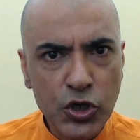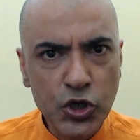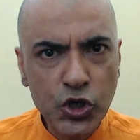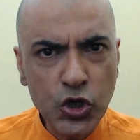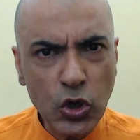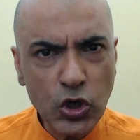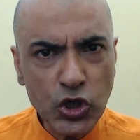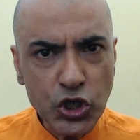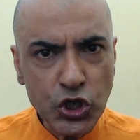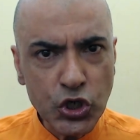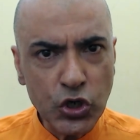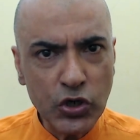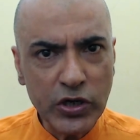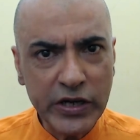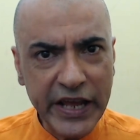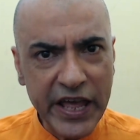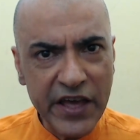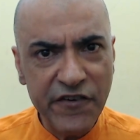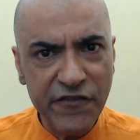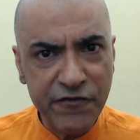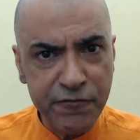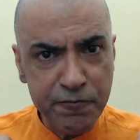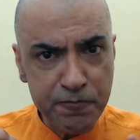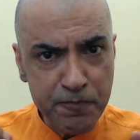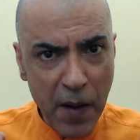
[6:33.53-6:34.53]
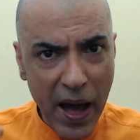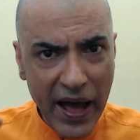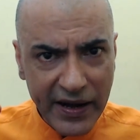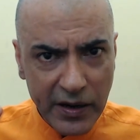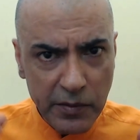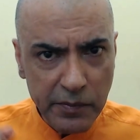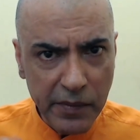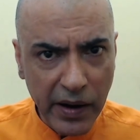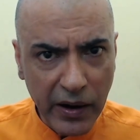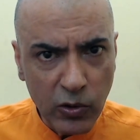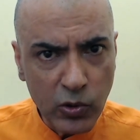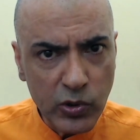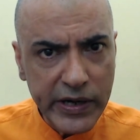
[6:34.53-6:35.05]
You should give
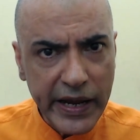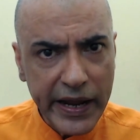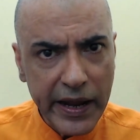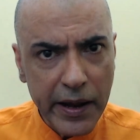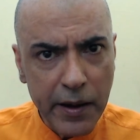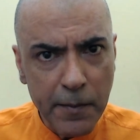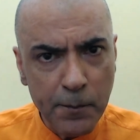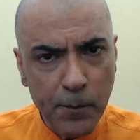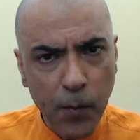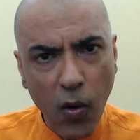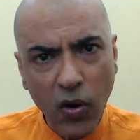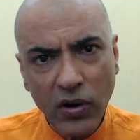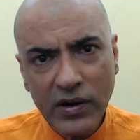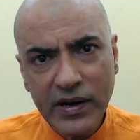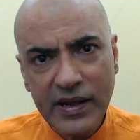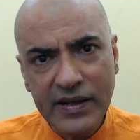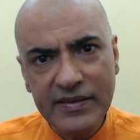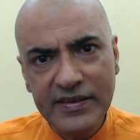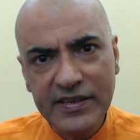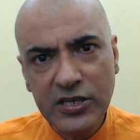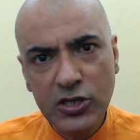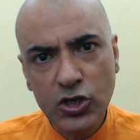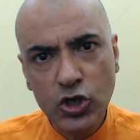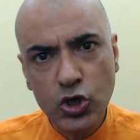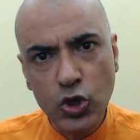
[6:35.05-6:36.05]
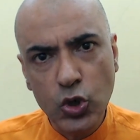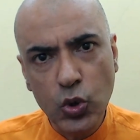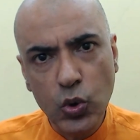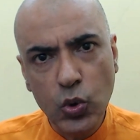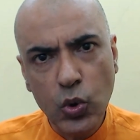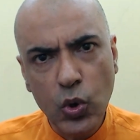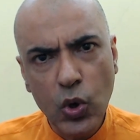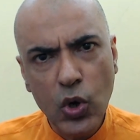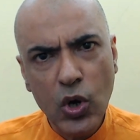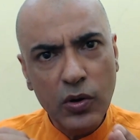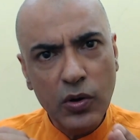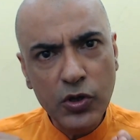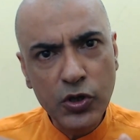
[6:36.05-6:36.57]
paramount importance to
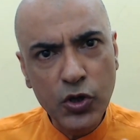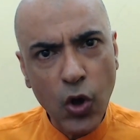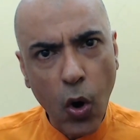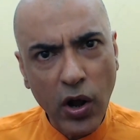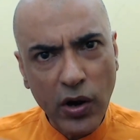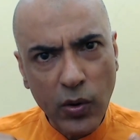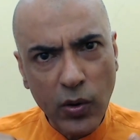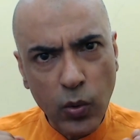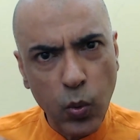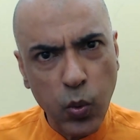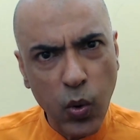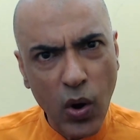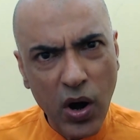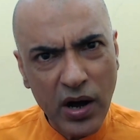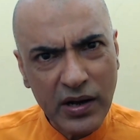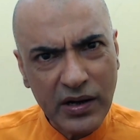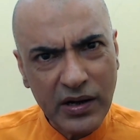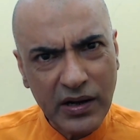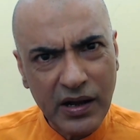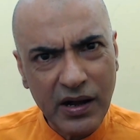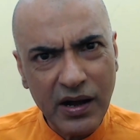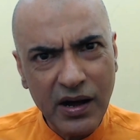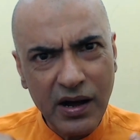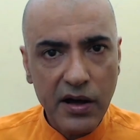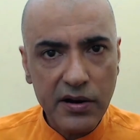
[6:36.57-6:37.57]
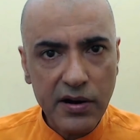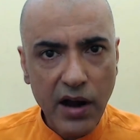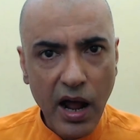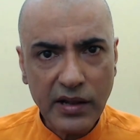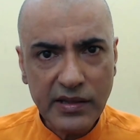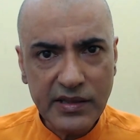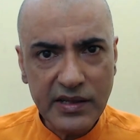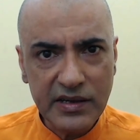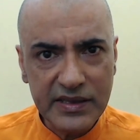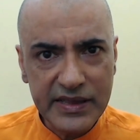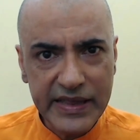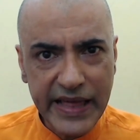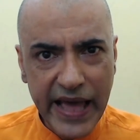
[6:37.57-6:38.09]
your work
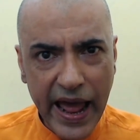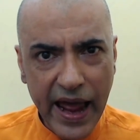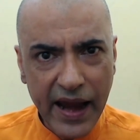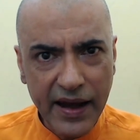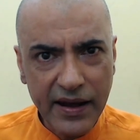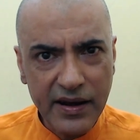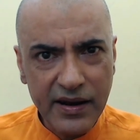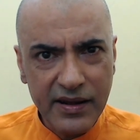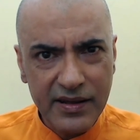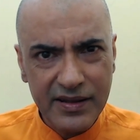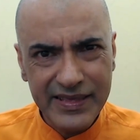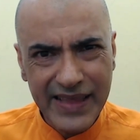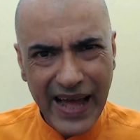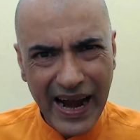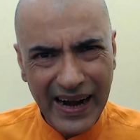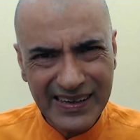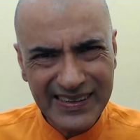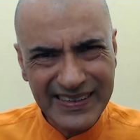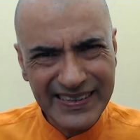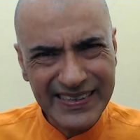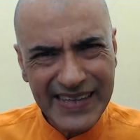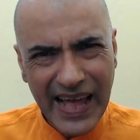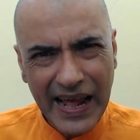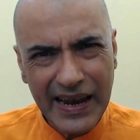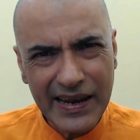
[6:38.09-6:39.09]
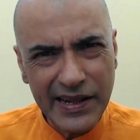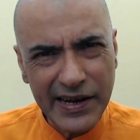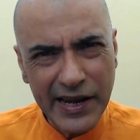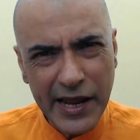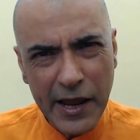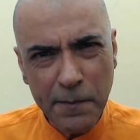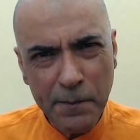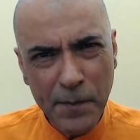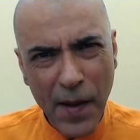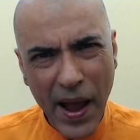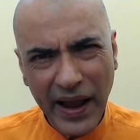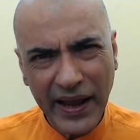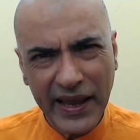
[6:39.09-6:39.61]
rather than that salary
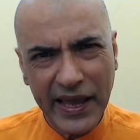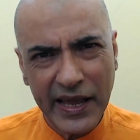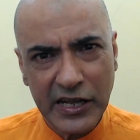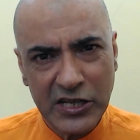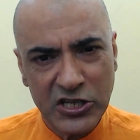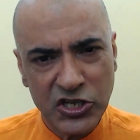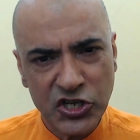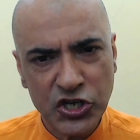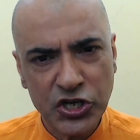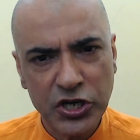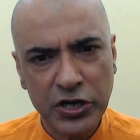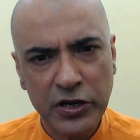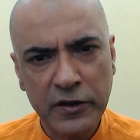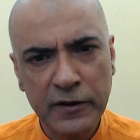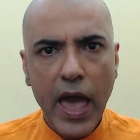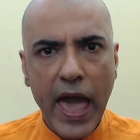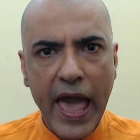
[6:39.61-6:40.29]
package.